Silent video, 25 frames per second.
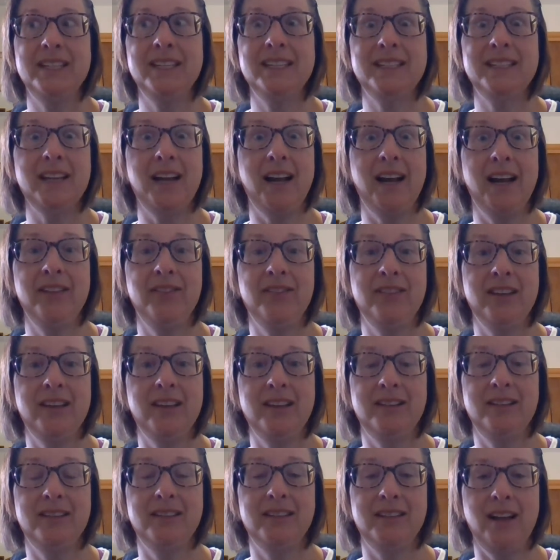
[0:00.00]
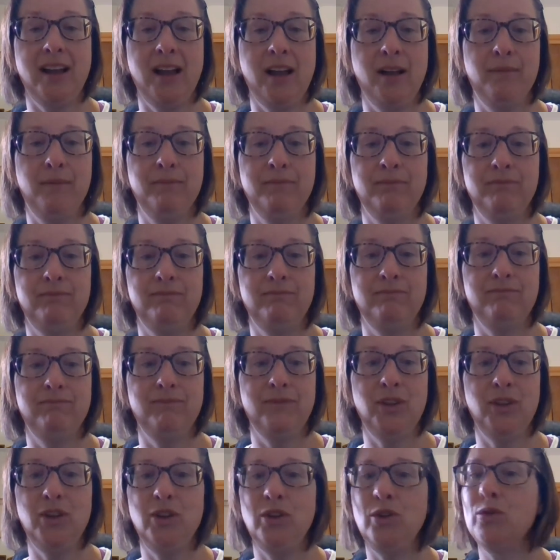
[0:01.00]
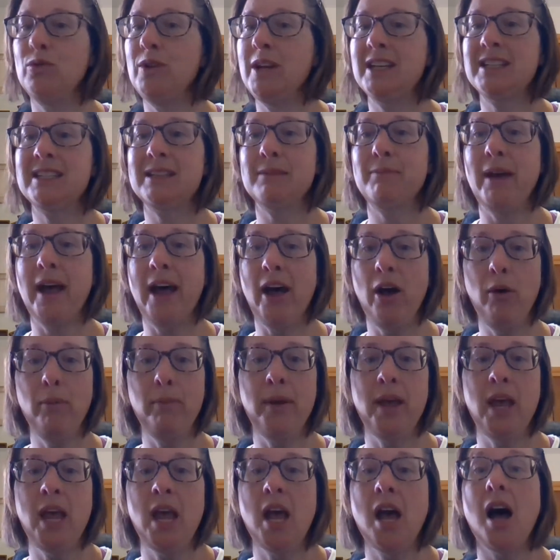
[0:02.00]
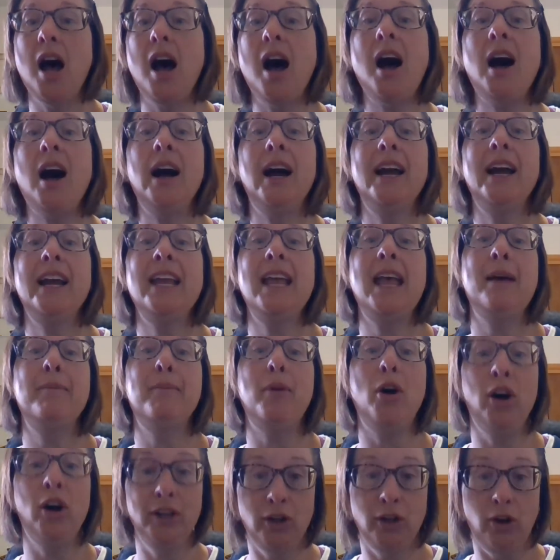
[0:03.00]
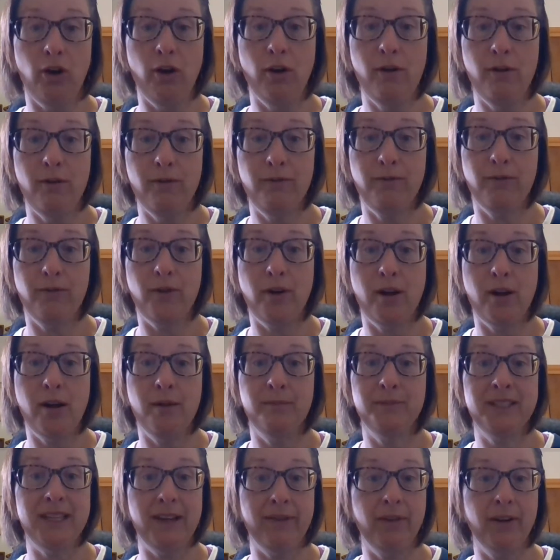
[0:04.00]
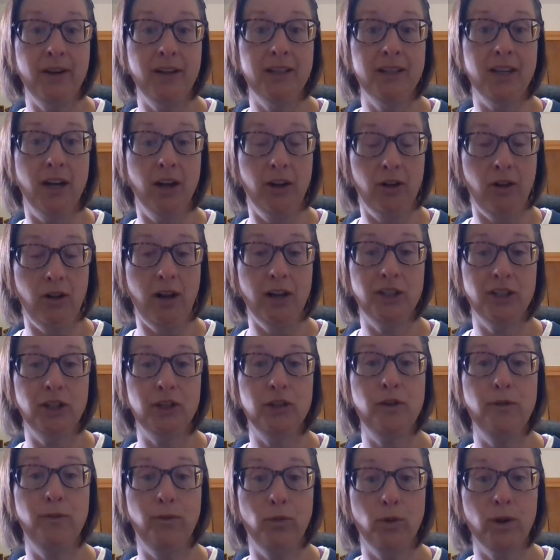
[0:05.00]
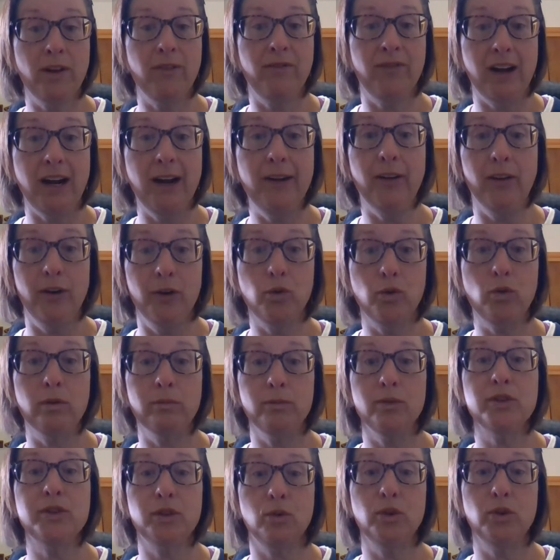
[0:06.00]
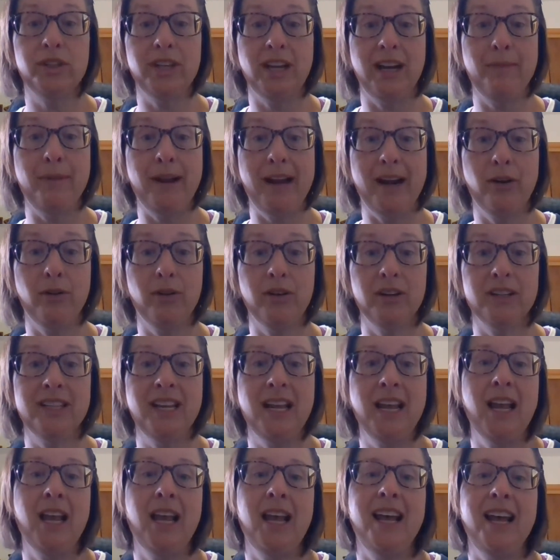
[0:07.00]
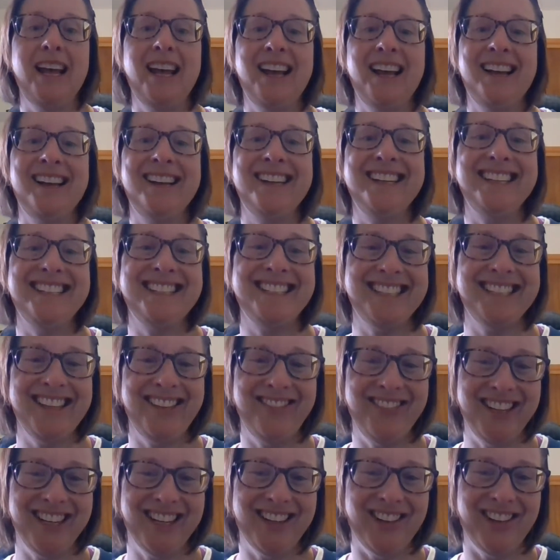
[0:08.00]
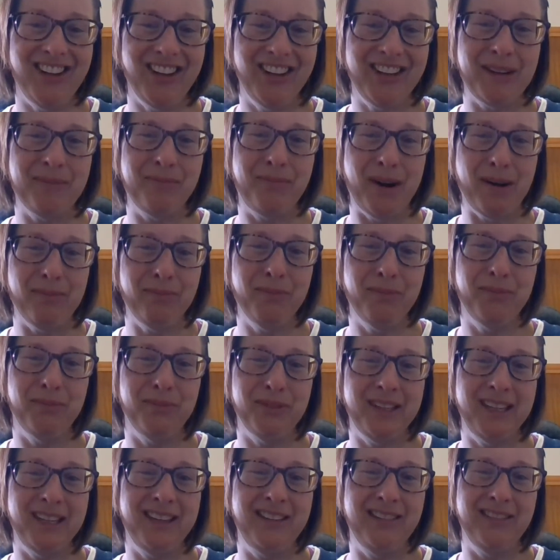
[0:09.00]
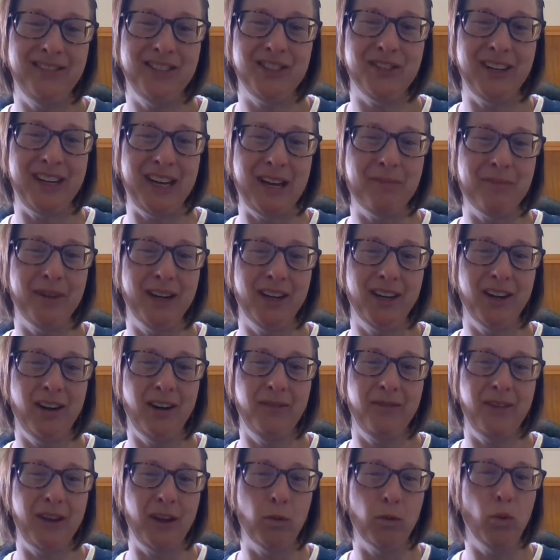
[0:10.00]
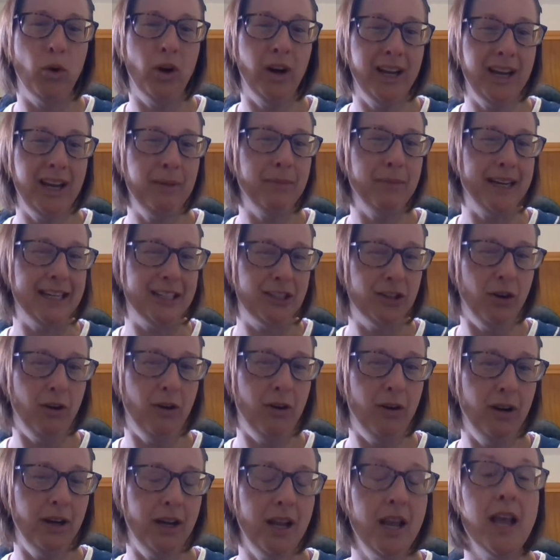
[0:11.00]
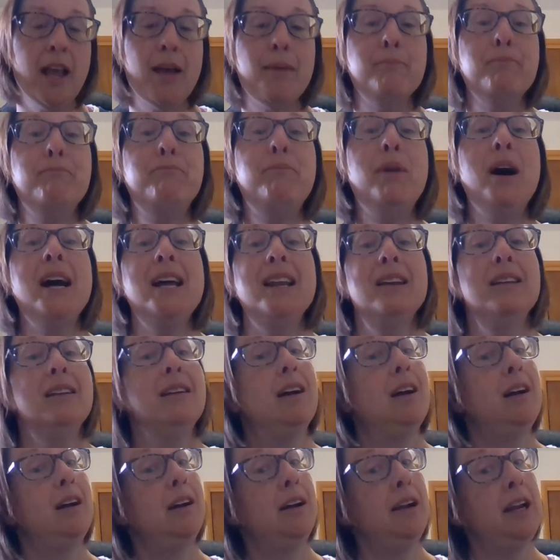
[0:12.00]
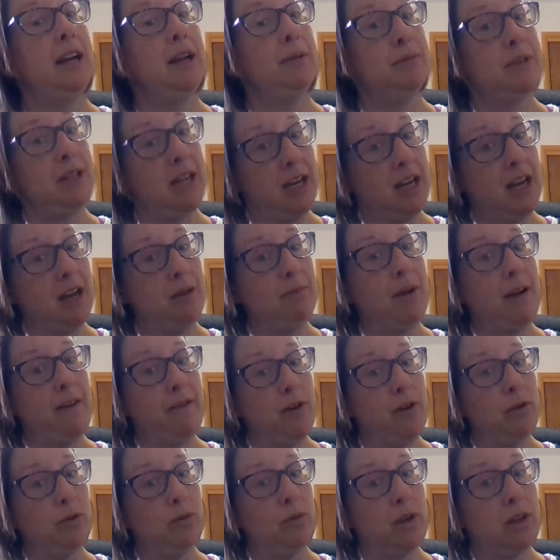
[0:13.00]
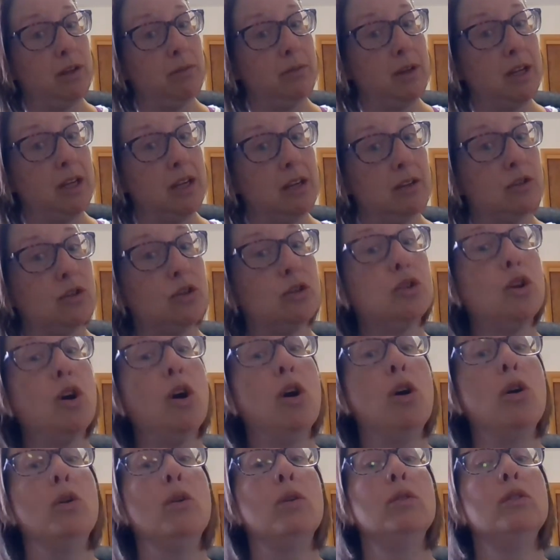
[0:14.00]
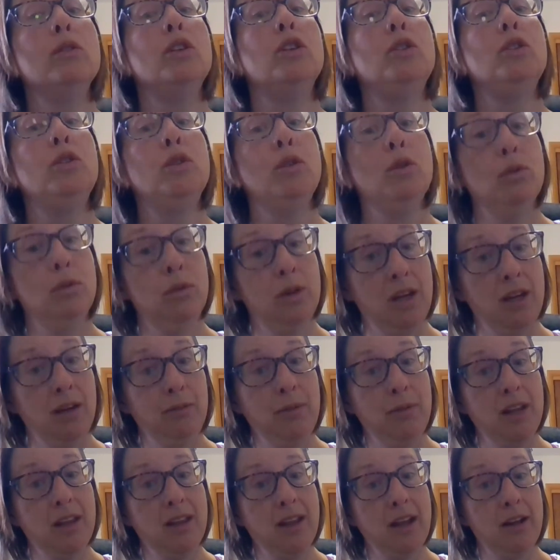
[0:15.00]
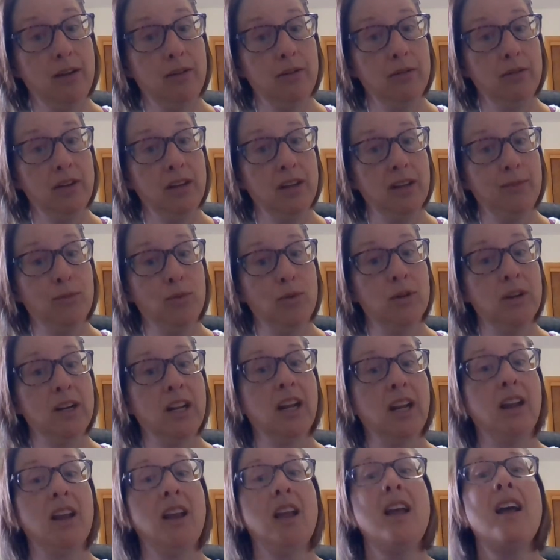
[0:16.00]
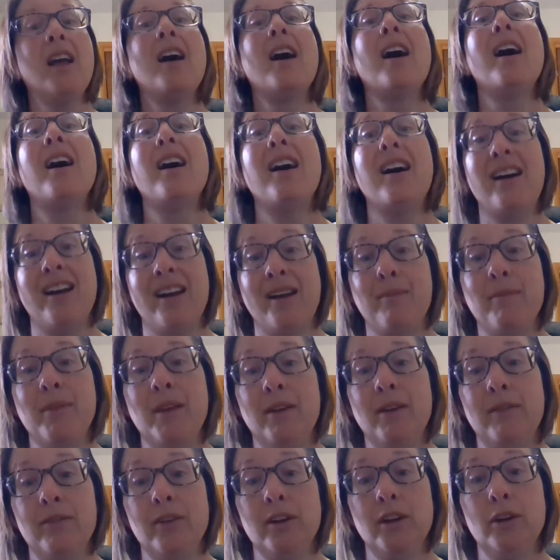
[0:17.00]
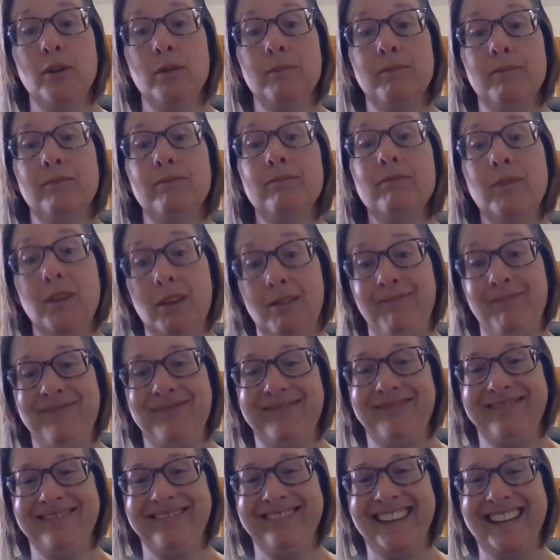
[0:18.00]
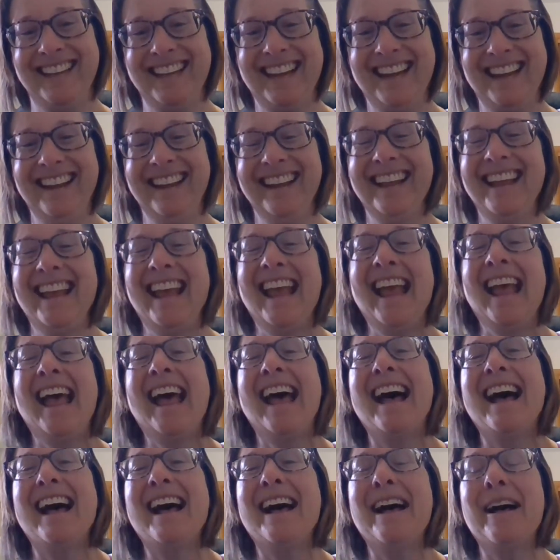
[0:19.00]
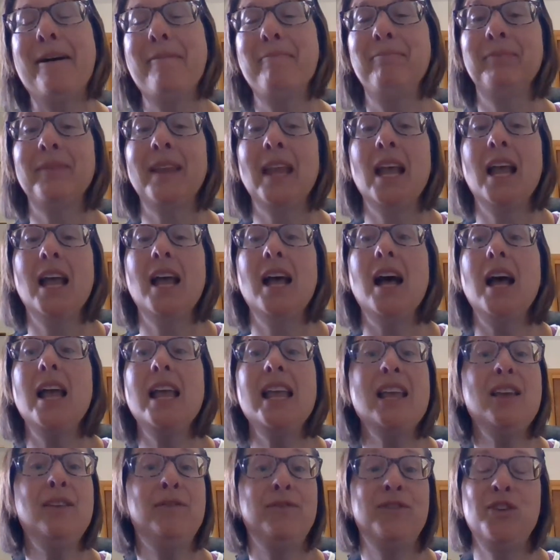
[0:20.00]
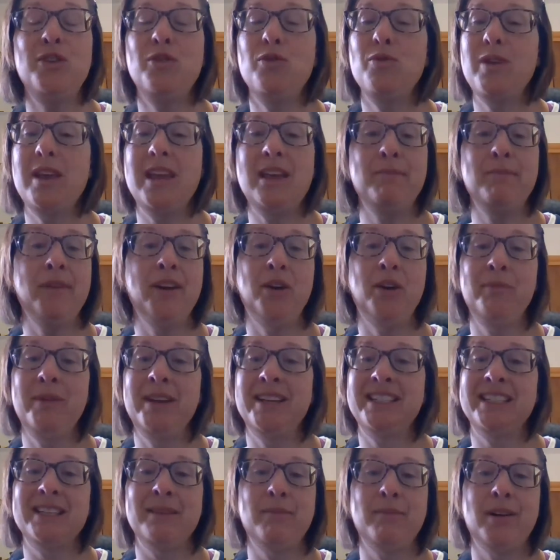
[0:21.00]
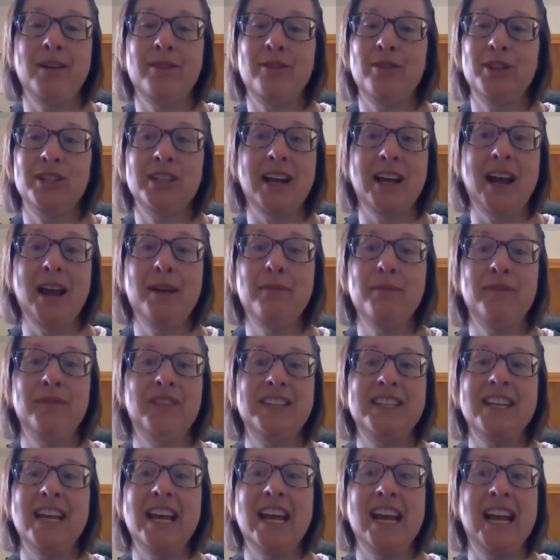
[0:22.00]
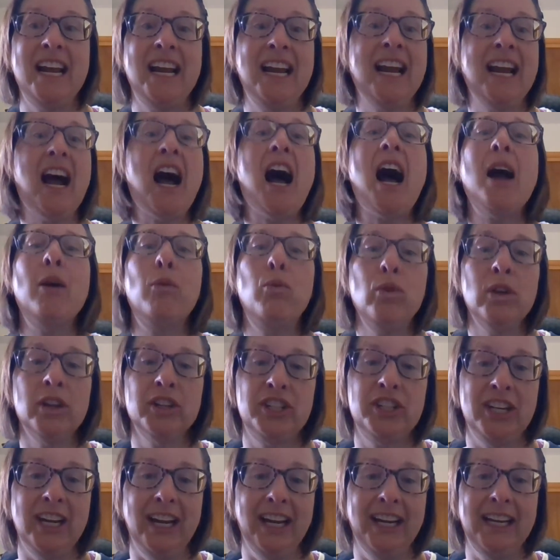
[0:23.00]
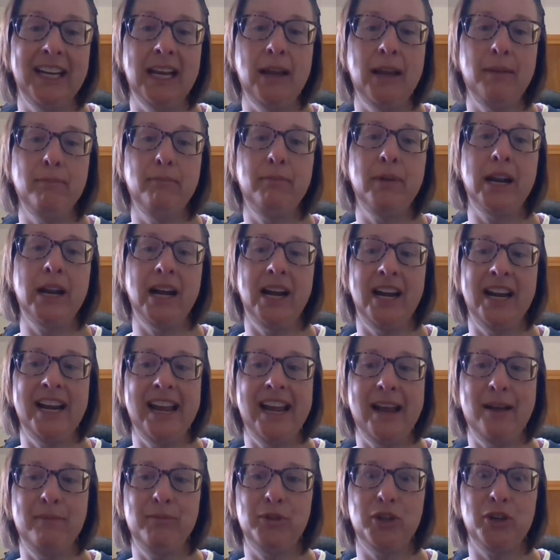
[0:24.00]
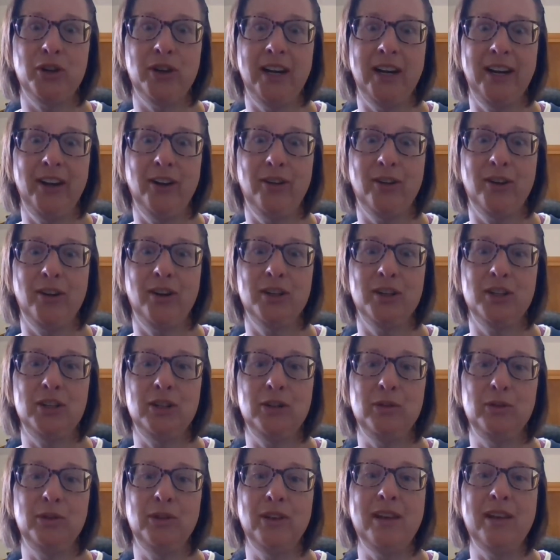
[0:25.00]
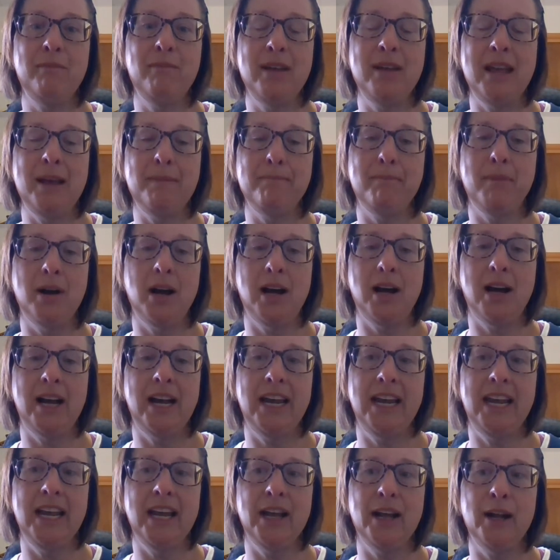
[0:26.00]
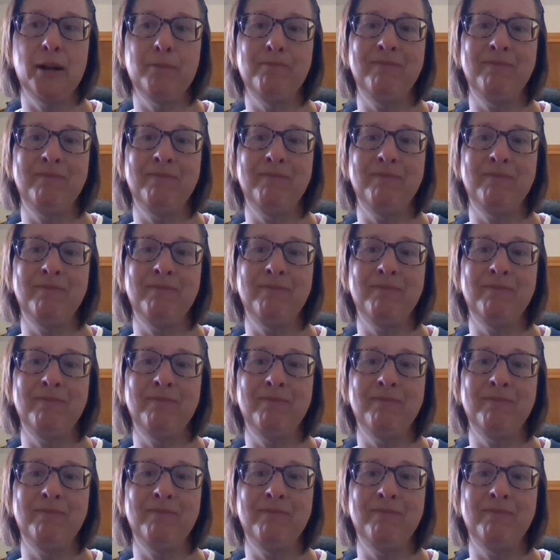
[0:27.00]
decide that you need some help, I am on call from 7 o'clock to 2:45, our normal school time hours. At 7 o'clock, I'm probably drinking my coffee and walking my dog, but I am taking my phone with me. So you need me that early in the morning, I am there for you. Okay. If you email me some other time of the day, I will check it, but I am trying hard to limit my